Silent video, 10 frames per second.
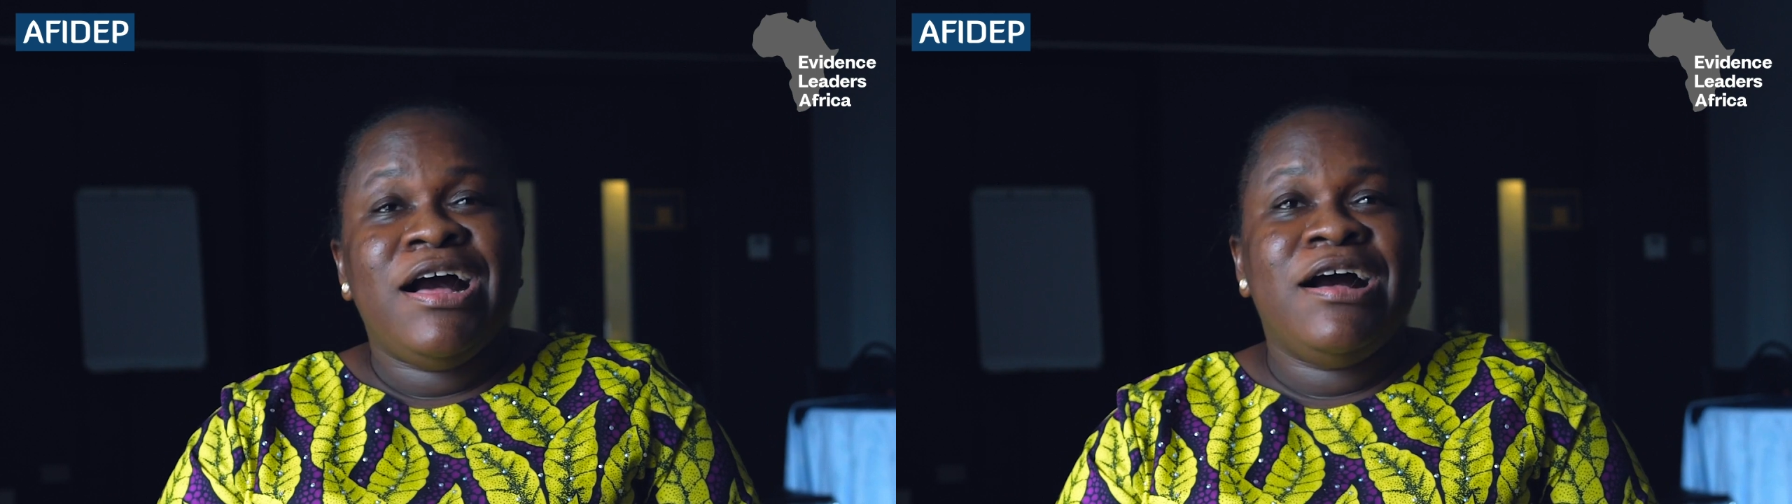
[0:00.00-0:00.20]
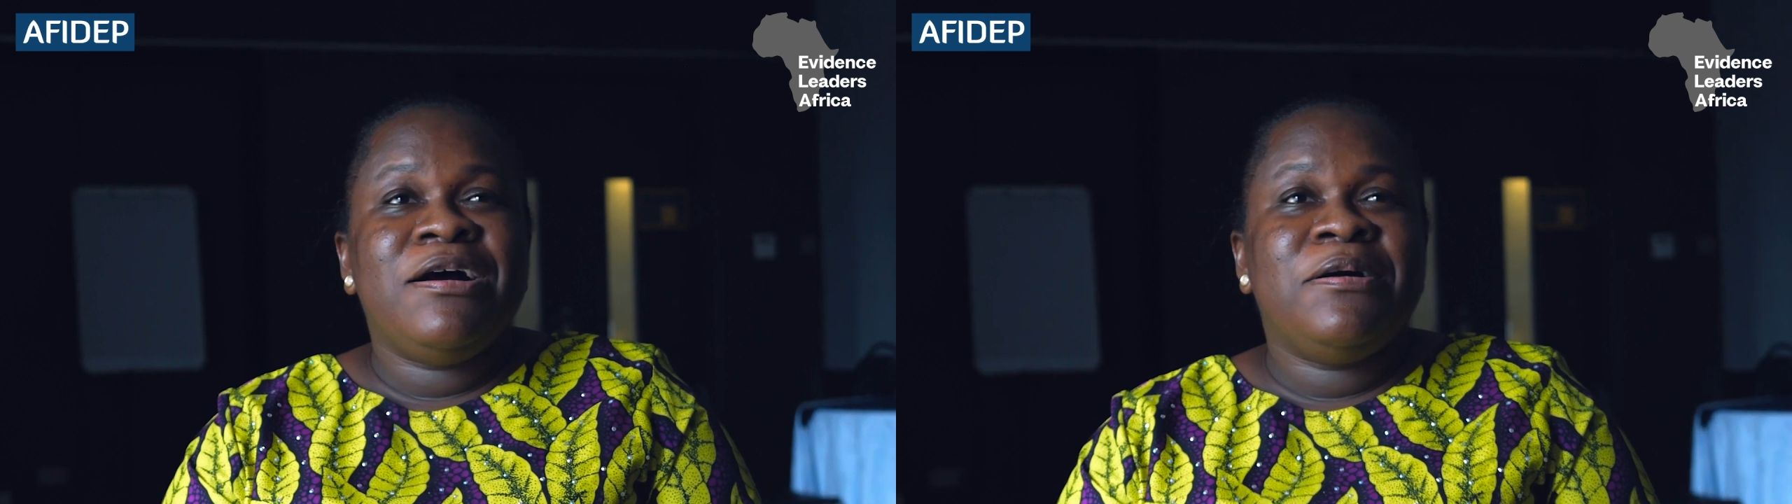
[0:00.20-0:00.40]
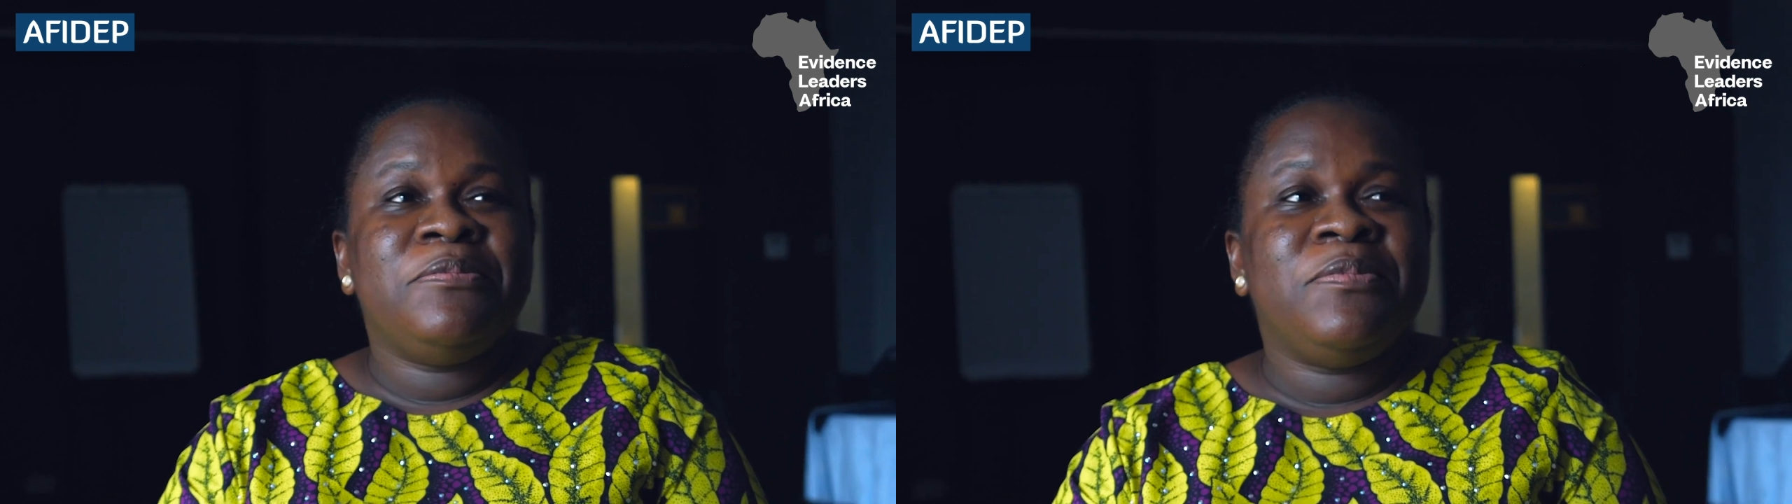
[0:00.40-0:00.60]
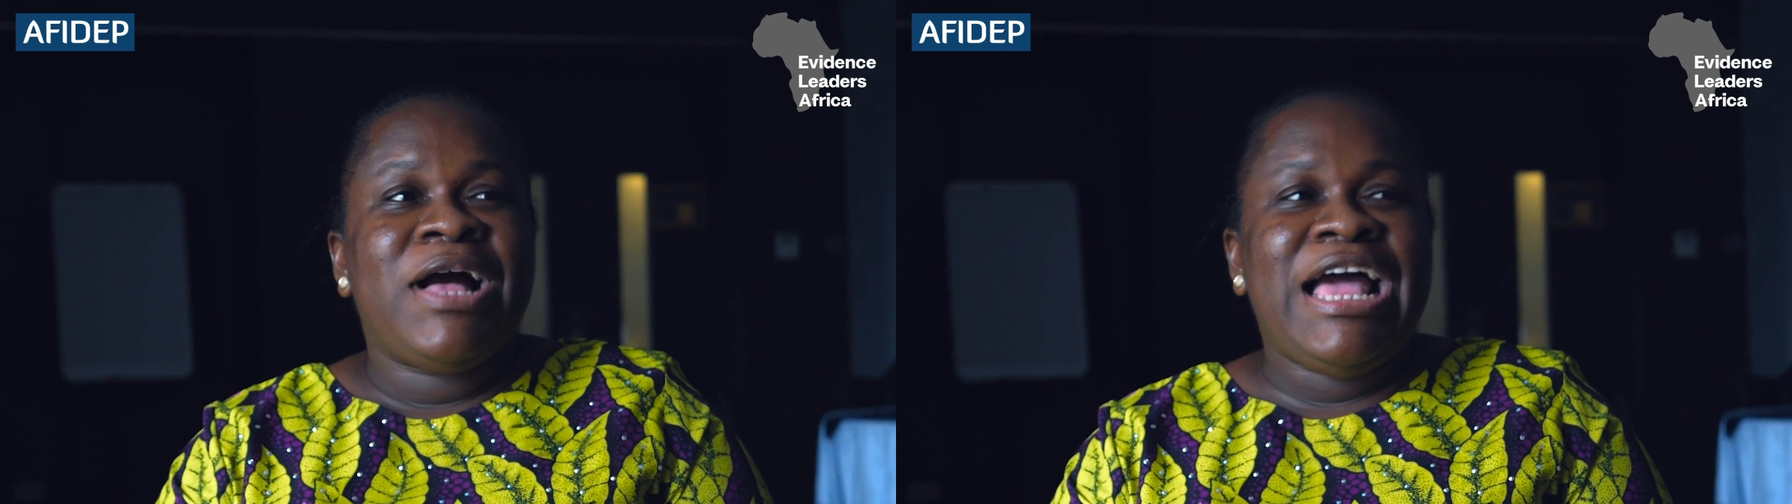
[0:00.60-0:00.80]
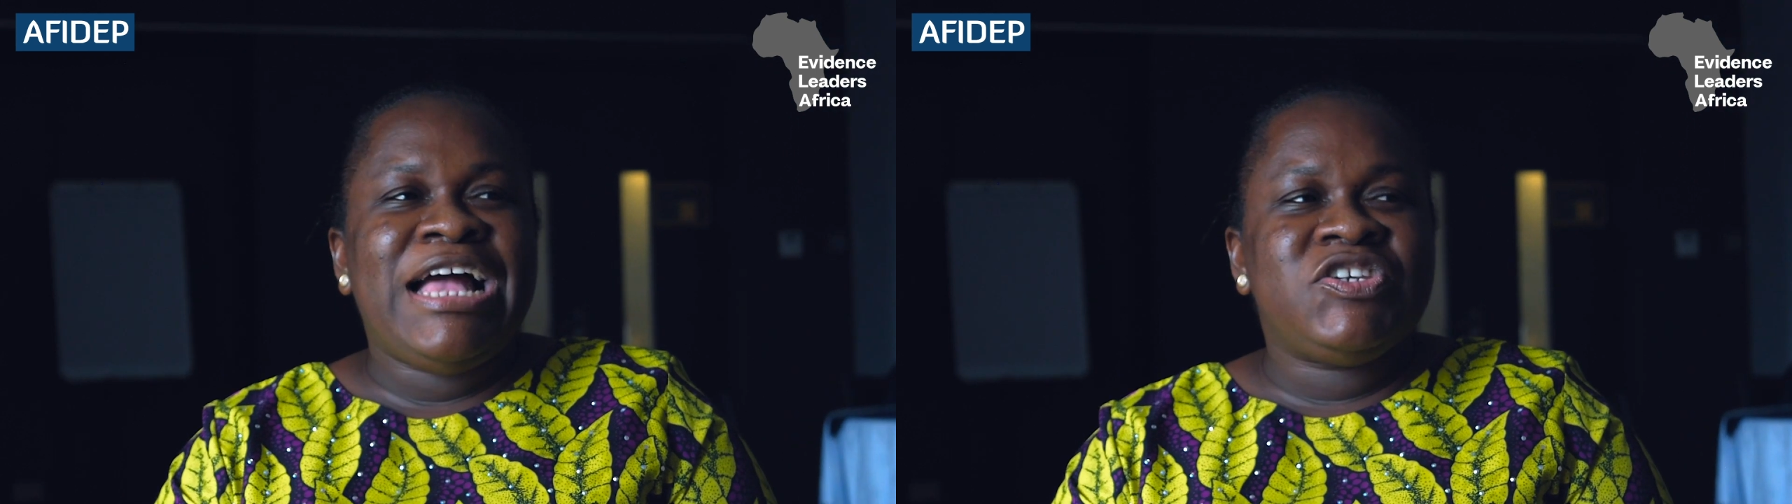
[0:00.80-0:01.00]

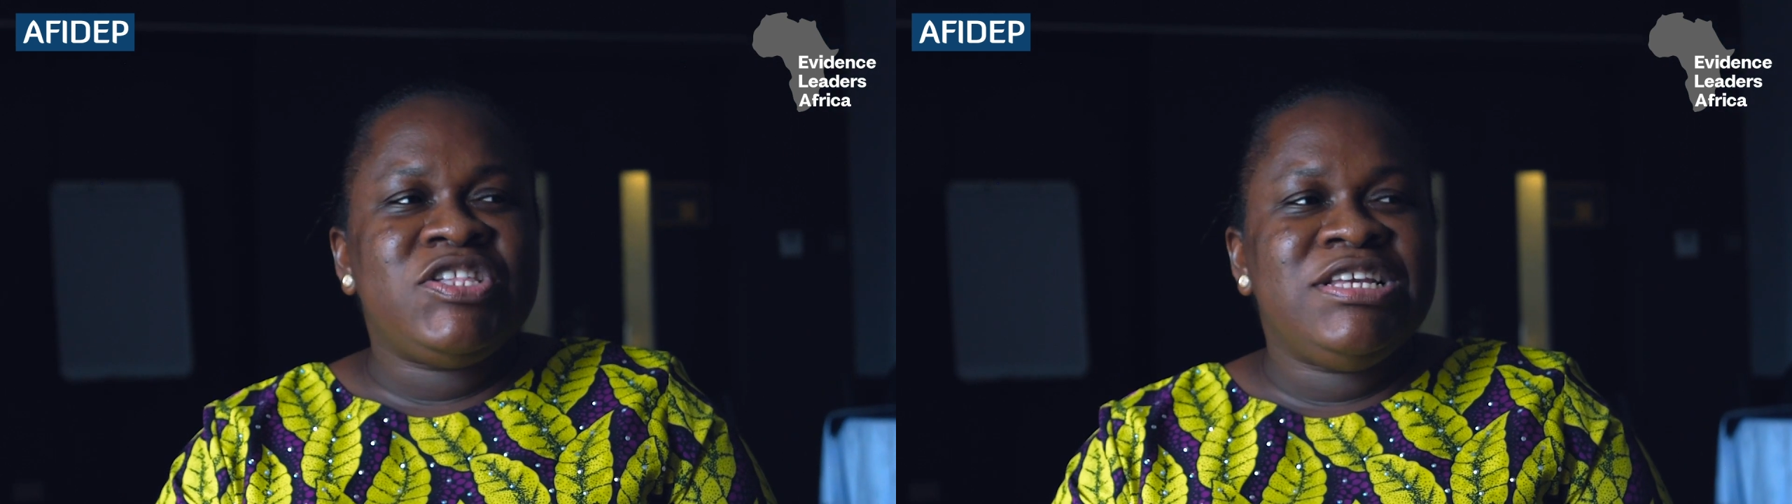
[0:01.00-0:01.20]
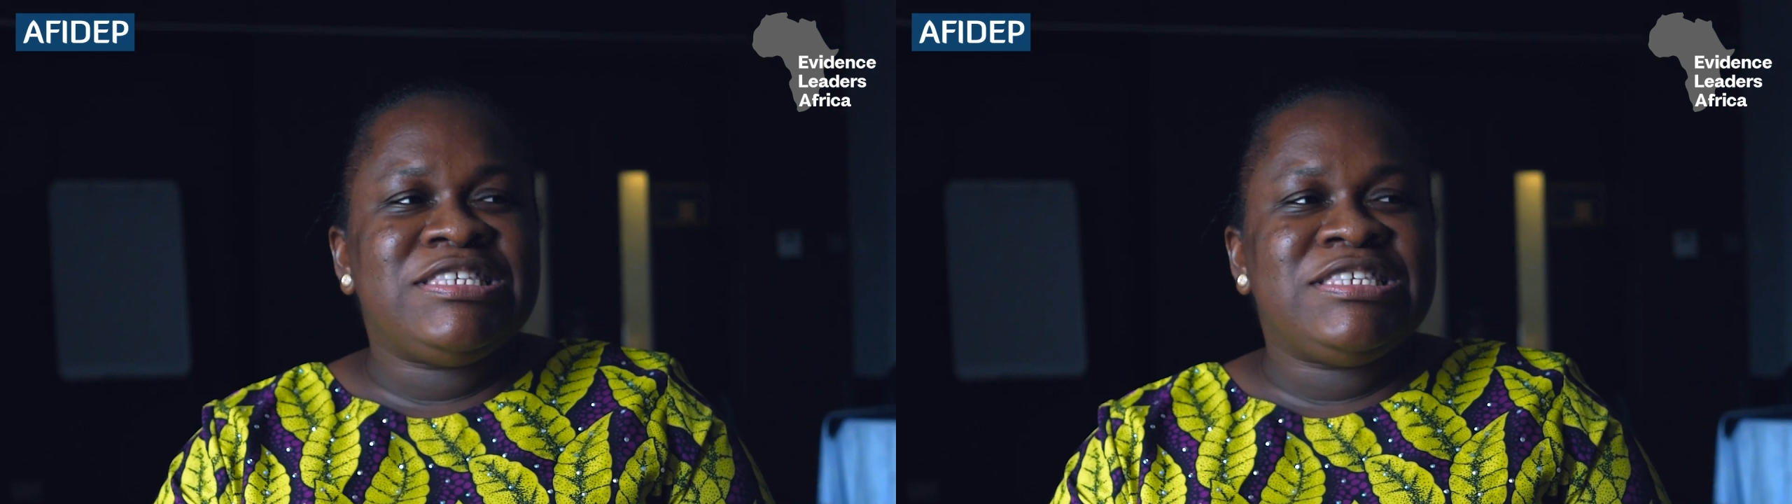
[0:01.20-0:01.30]
I actually